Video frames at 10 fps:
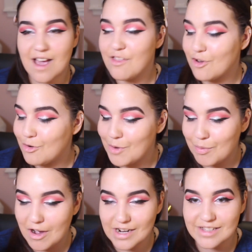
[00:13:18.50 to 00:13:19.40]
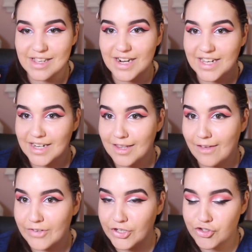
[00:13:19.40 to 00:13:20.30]
other Uma products that I can
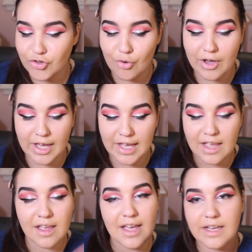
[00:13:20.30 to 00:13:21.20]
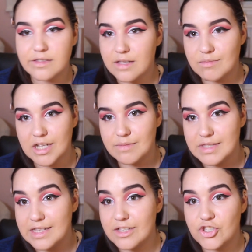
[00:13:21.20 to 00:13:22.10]
love and enjoy, and sometimes
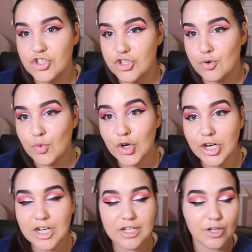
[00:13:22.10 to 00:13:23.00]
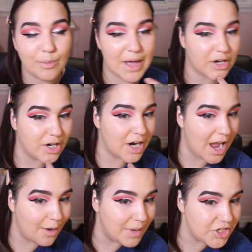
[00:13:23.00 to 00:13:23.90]
things just don't work no matter
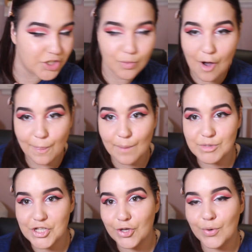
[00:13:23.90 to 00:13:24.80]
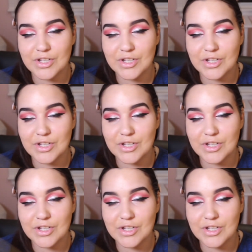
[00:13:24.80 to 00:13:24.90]
how much you want them to.